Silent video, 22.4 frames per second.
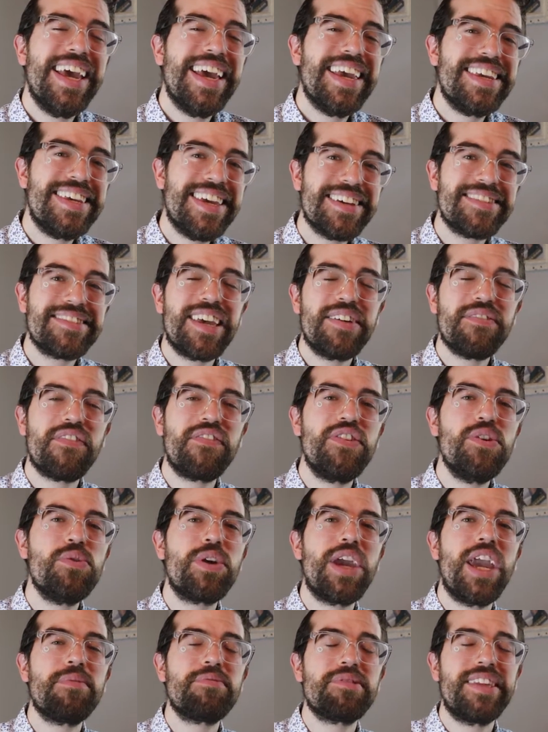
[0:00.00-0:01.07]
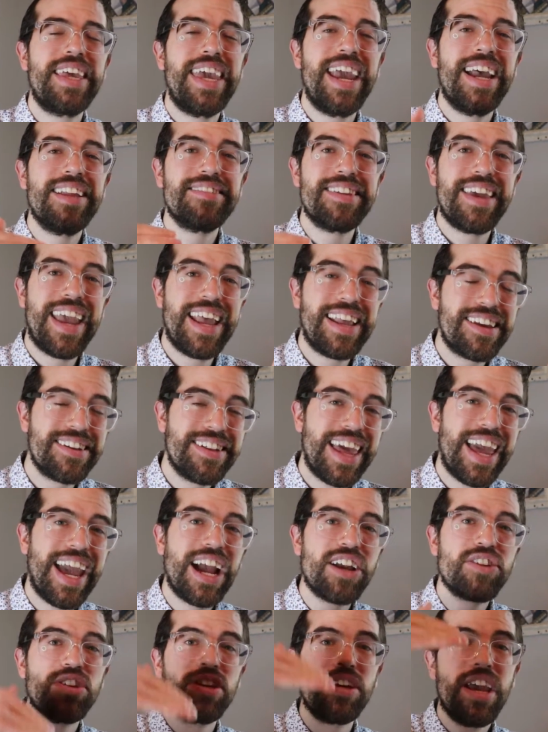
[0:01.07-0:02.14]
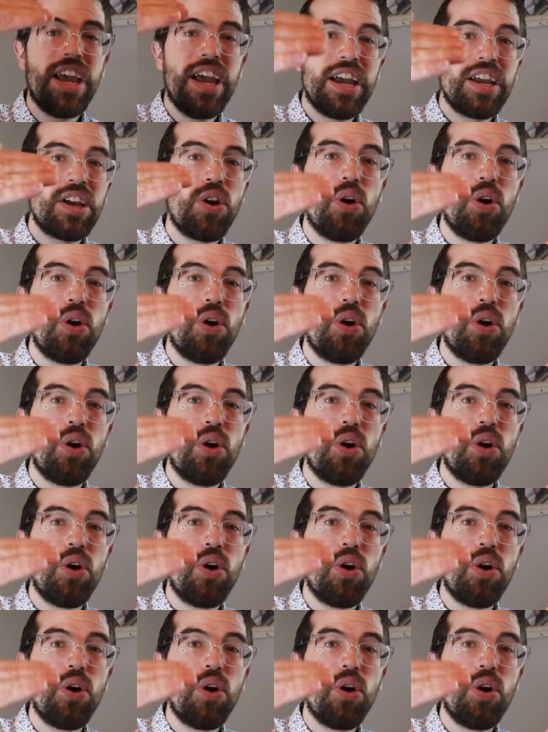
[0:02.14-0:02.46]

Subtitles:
Yes, they have a few games in hand and could actually